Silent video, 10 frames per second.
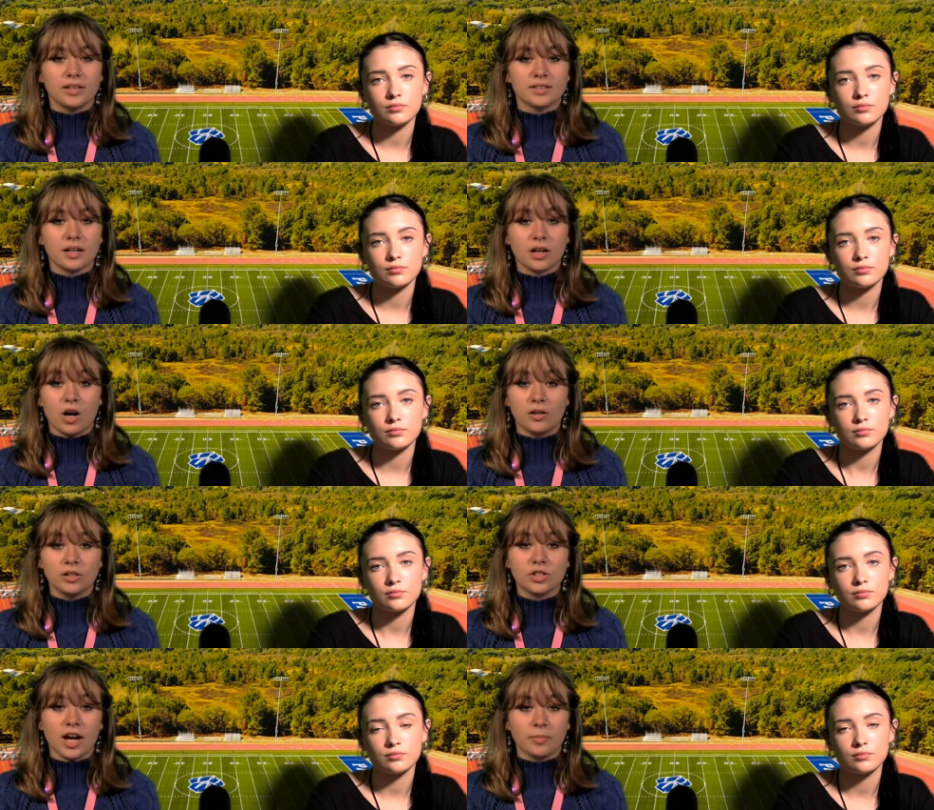Speaker 1: College
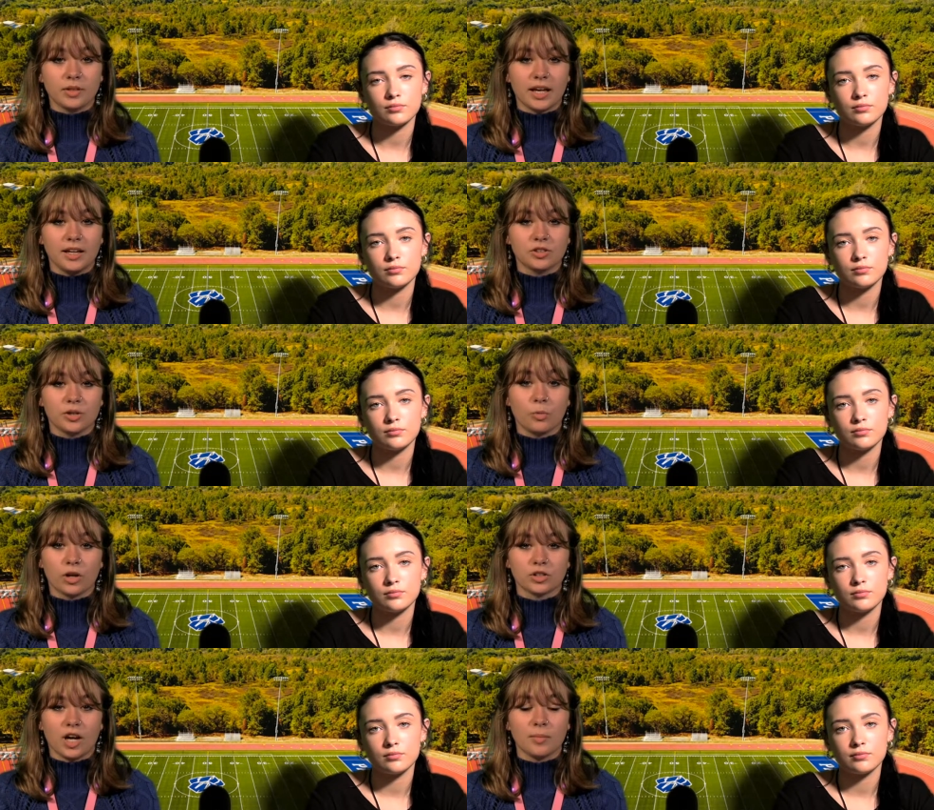Application
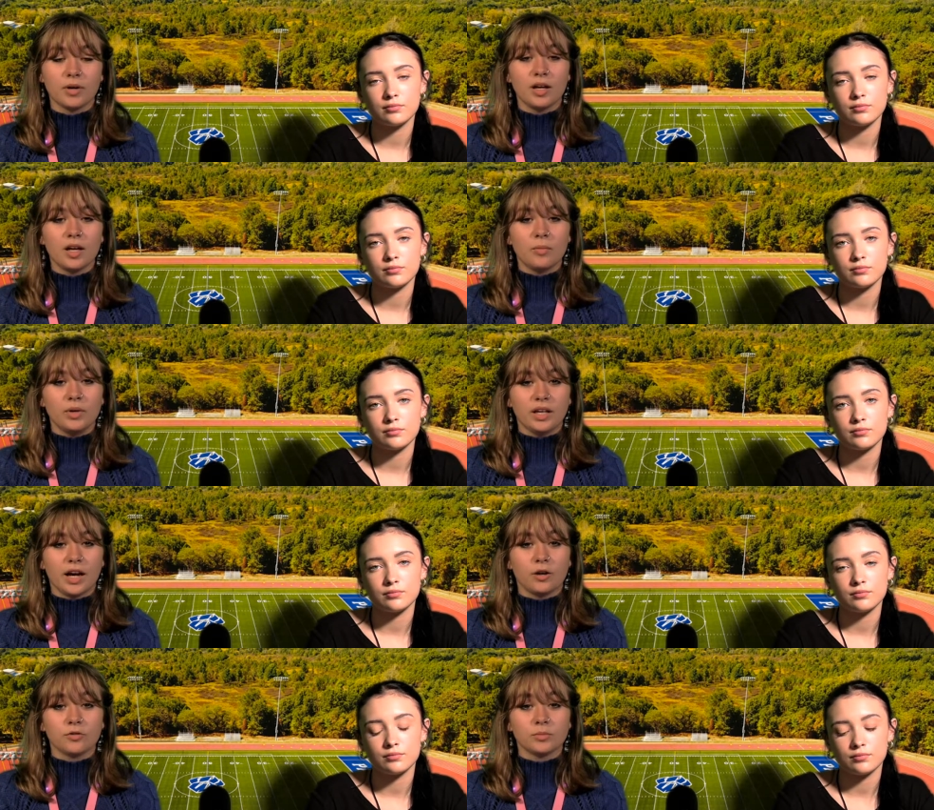Workshop, being held
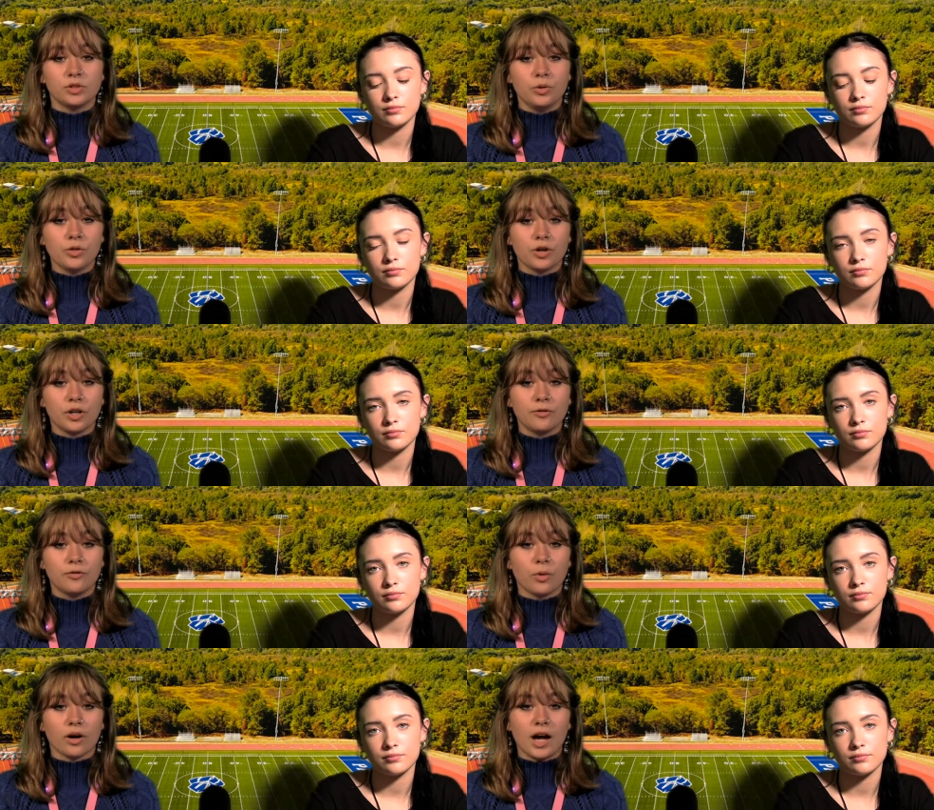from 2.30 to 4
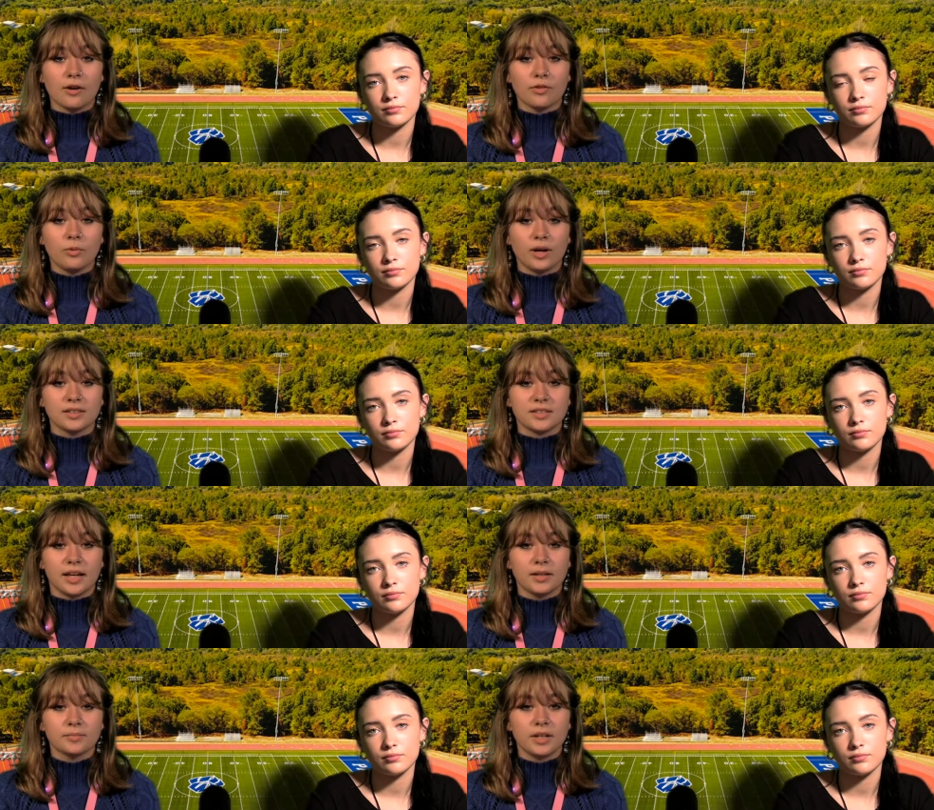every Wednesday
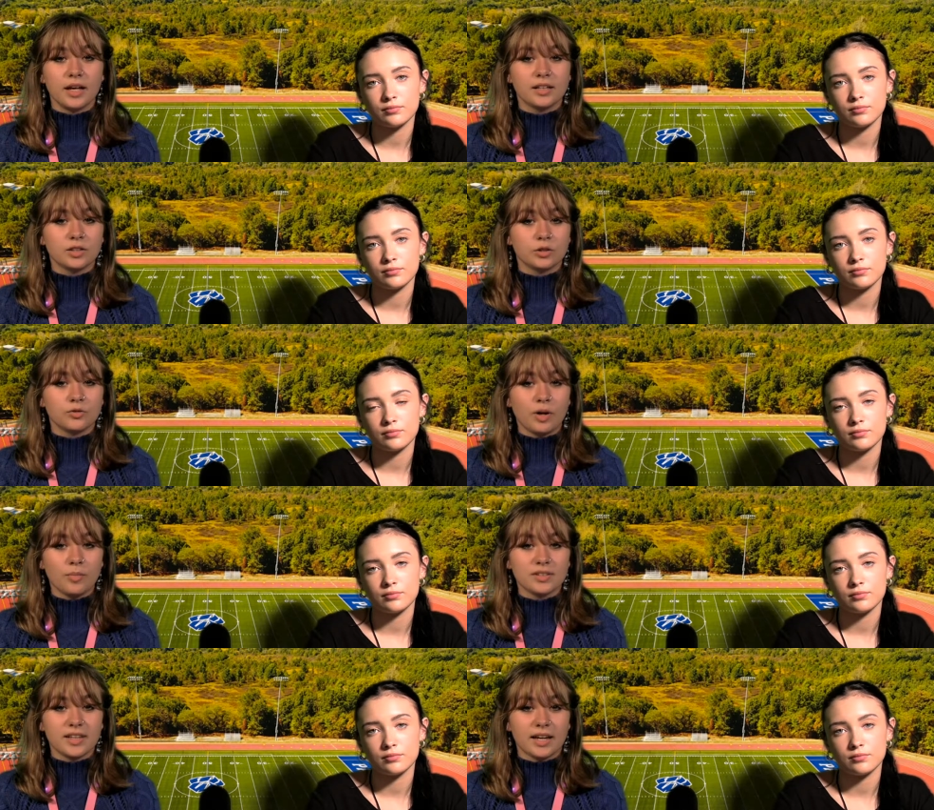until November
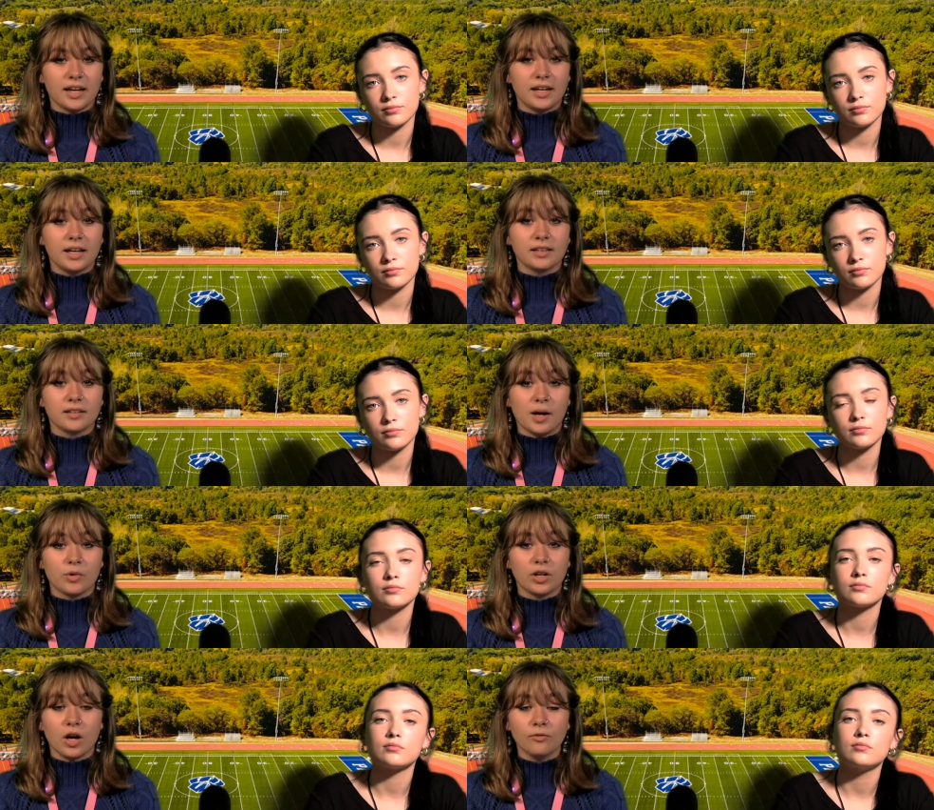2nd in the Library
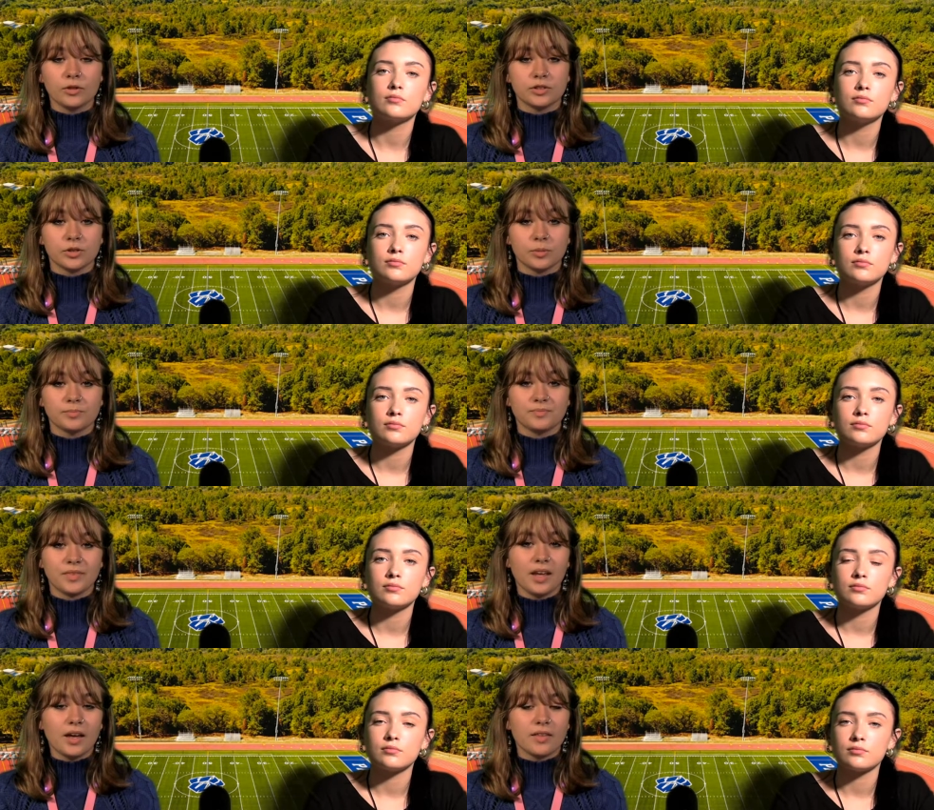Conference Room.
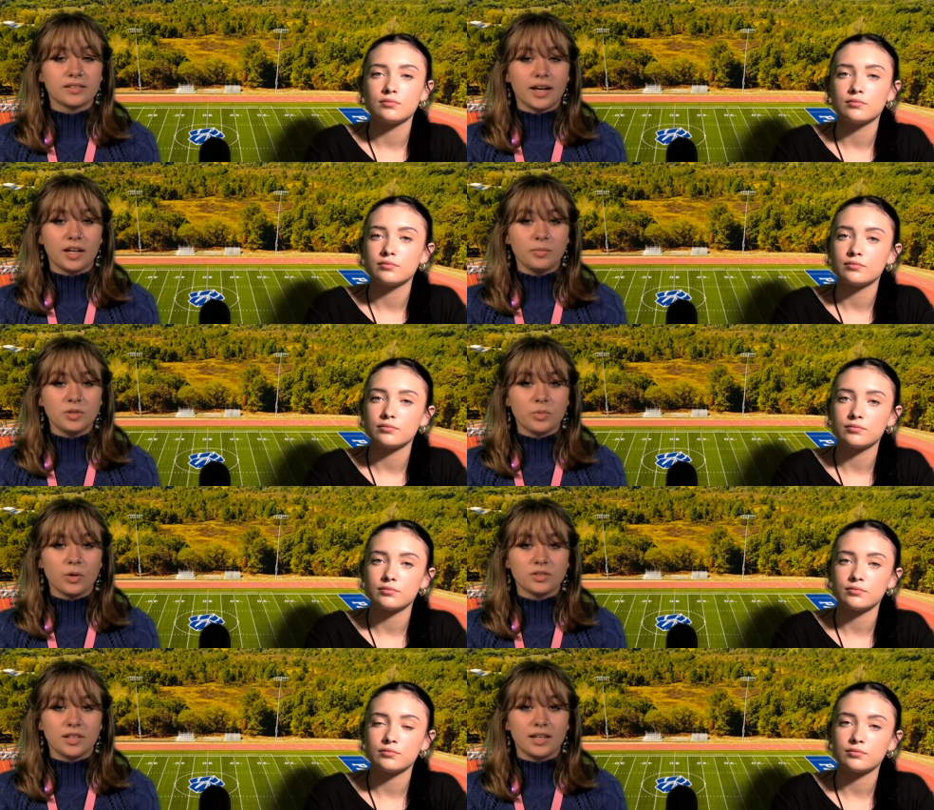The sign-up is posted
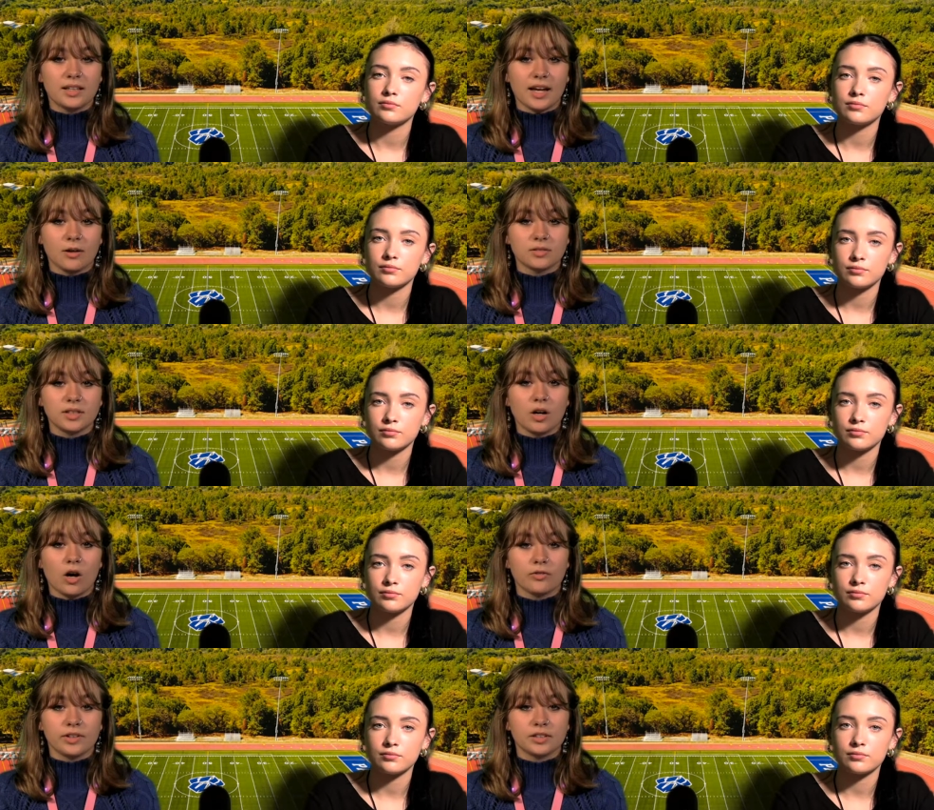in the Counseling
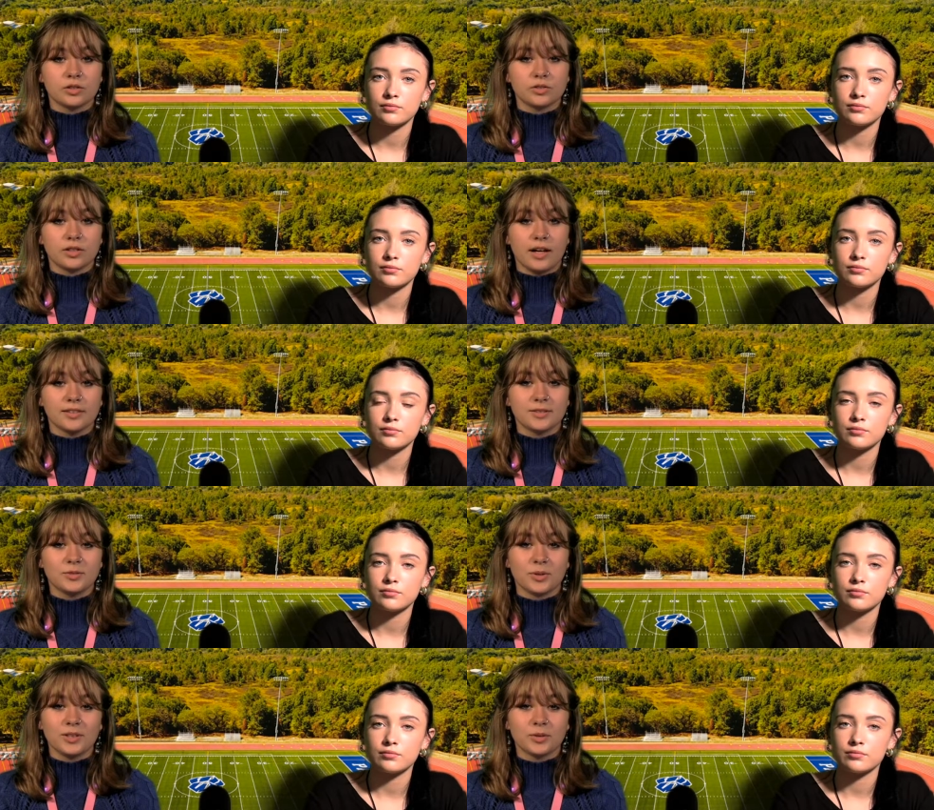Office, Class of
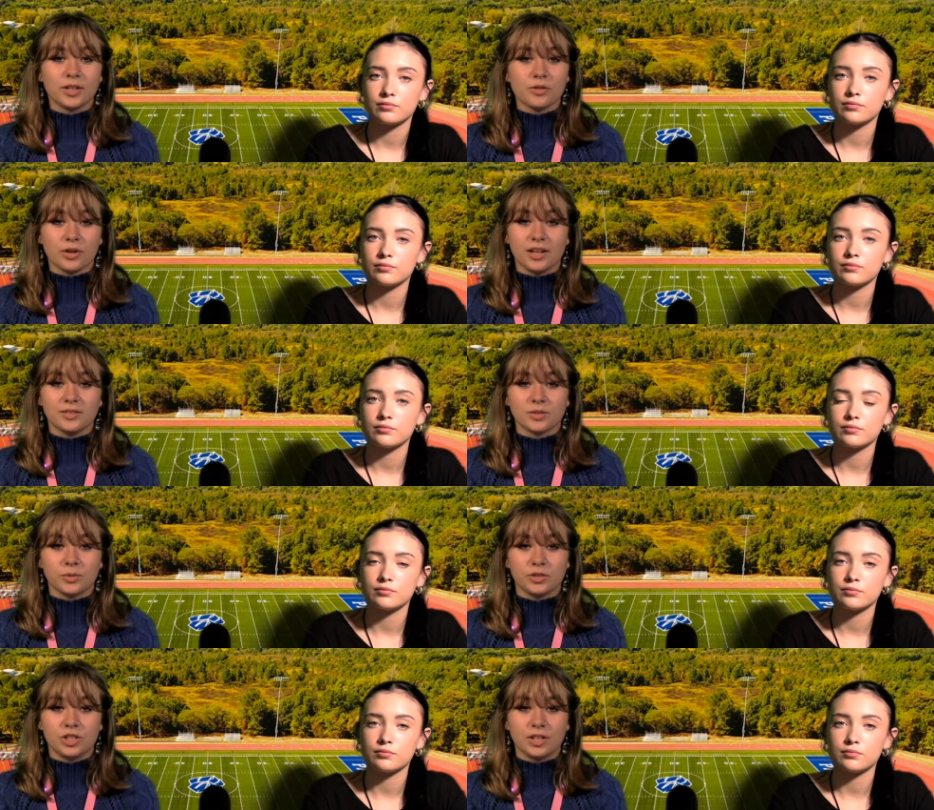2023 in Schoology.